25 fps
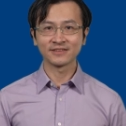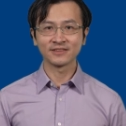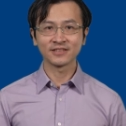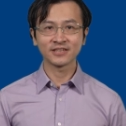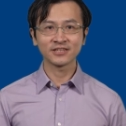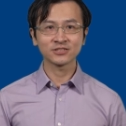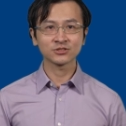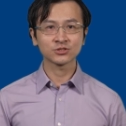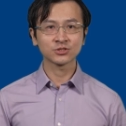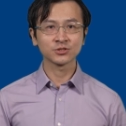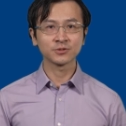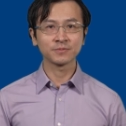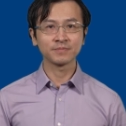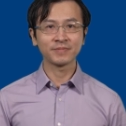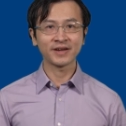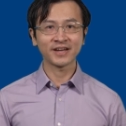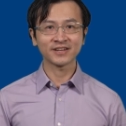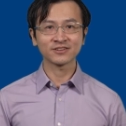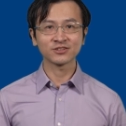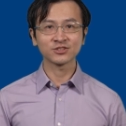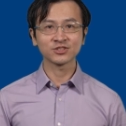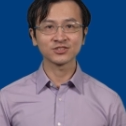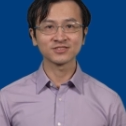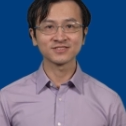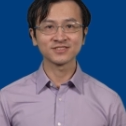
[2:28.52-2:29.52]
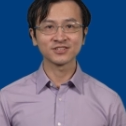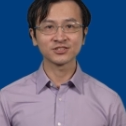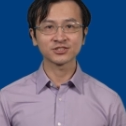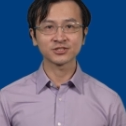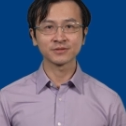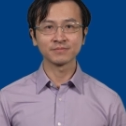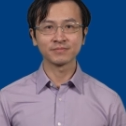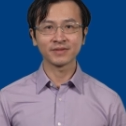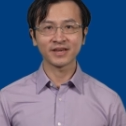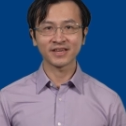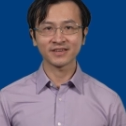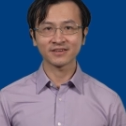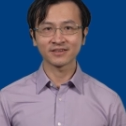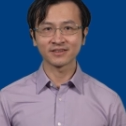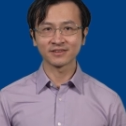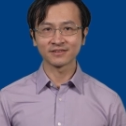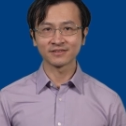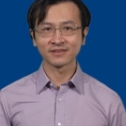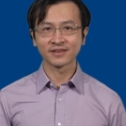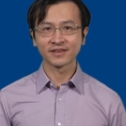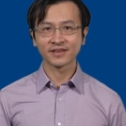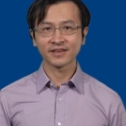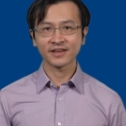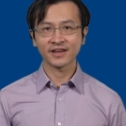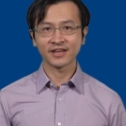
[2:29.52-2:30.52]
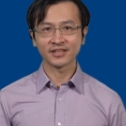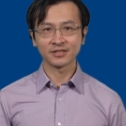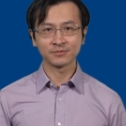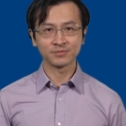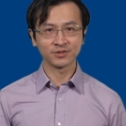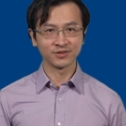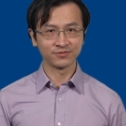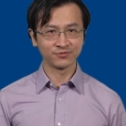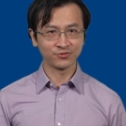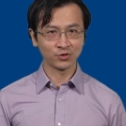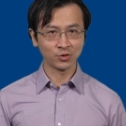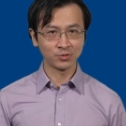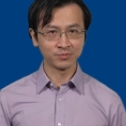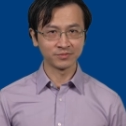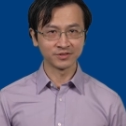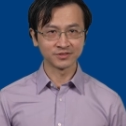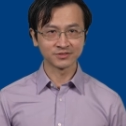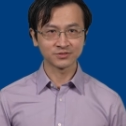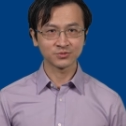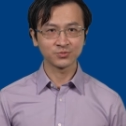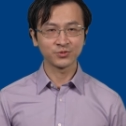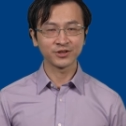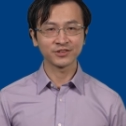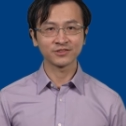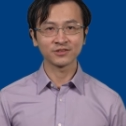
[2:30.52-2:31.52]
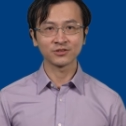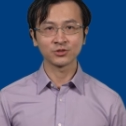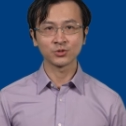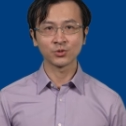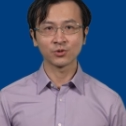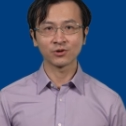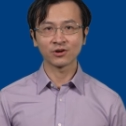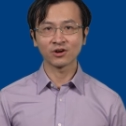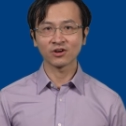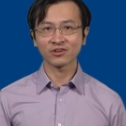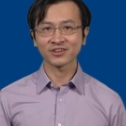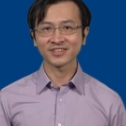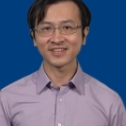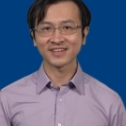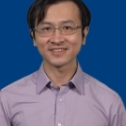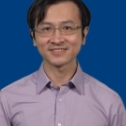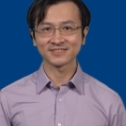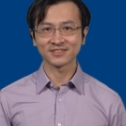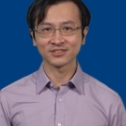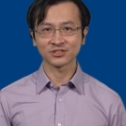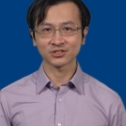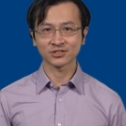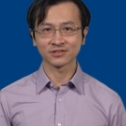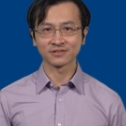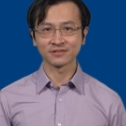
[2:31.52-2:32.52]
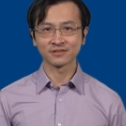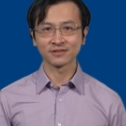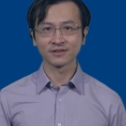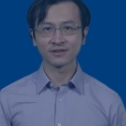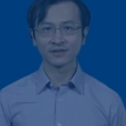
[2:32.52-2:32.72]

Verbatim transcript: lead to better decision making and performance within your organization.